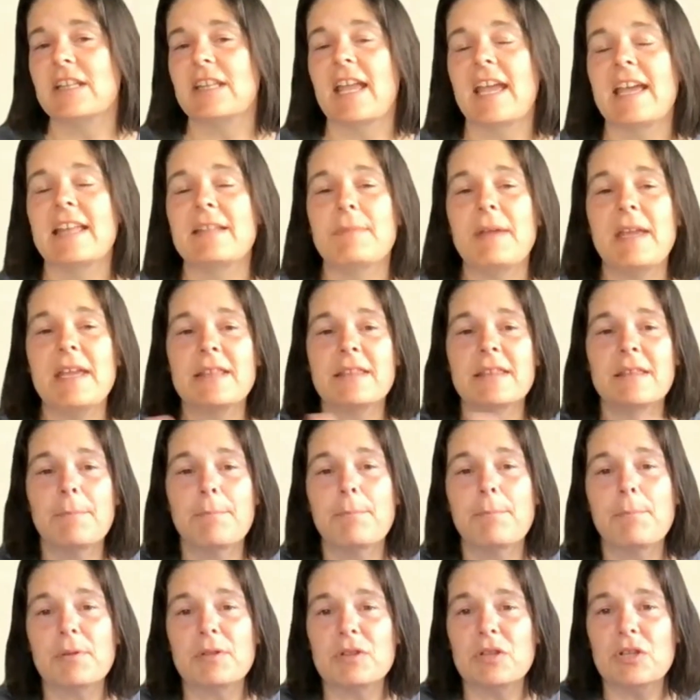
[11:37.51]
and make the
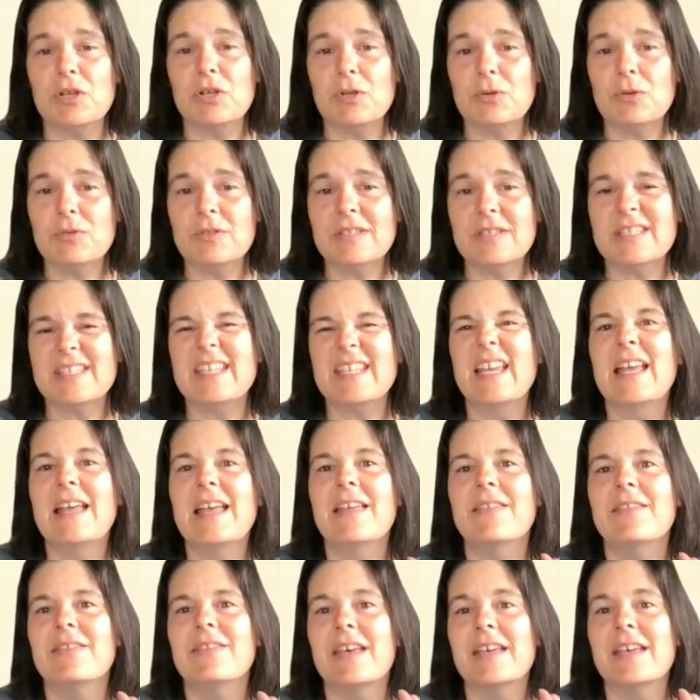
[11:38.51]
balloons
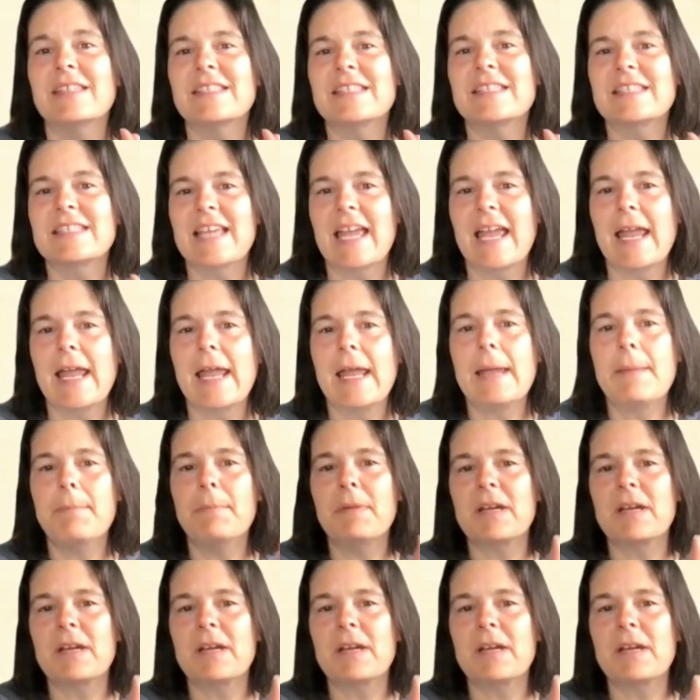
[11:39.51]
the same